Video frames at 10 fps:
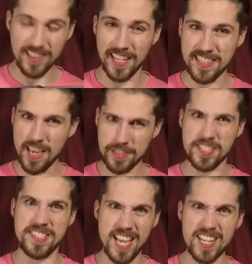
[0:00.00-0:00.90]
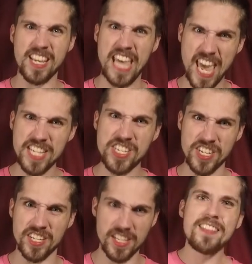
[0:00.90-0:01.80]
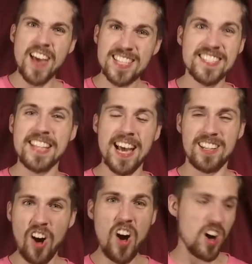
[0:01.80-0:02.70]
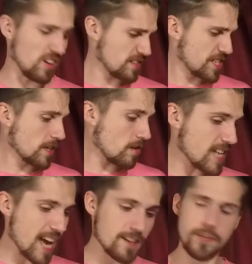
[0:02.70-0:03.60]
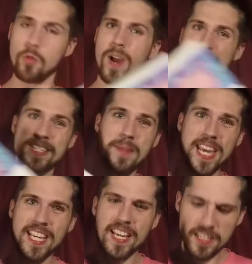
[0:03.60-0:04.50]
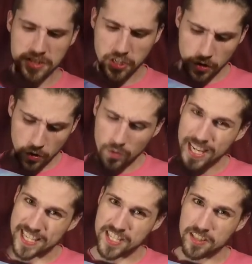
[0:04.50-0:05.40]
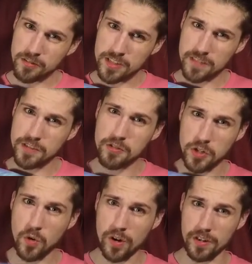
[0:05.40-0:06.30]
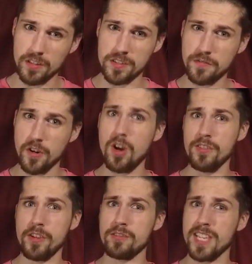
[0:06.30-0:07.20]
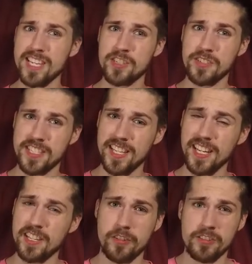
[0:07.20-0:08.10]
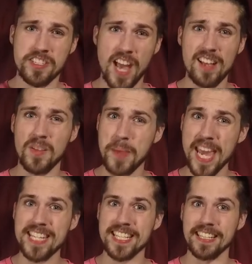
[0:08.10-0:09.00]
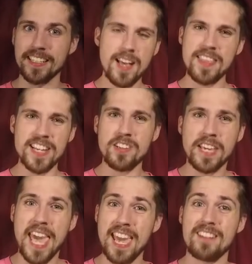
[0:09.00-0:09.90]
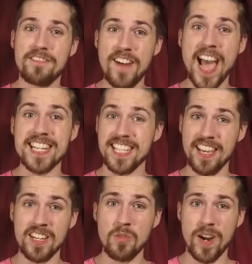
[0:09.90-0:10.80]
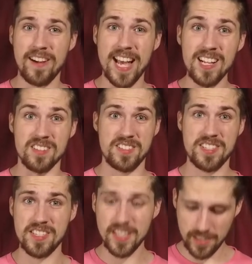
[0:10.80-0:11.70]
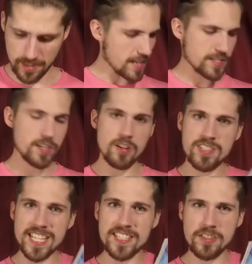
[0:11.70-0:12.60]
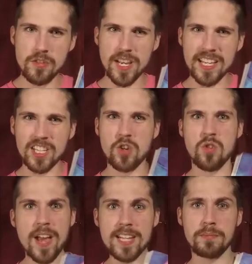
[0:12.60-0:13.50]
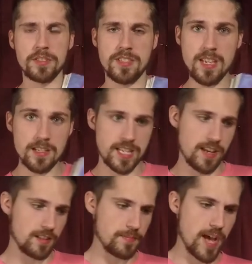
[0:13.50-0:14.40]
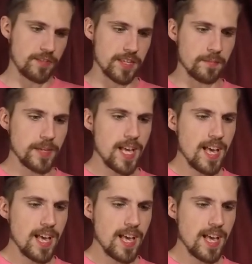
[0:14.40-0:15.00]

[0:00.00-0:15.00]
Like, that's dedication. That's not all. She out of her way to make two exclusive tutorials for all those interested in her style of painting that you can't find anywhere else. And she goes into incredible detail about them.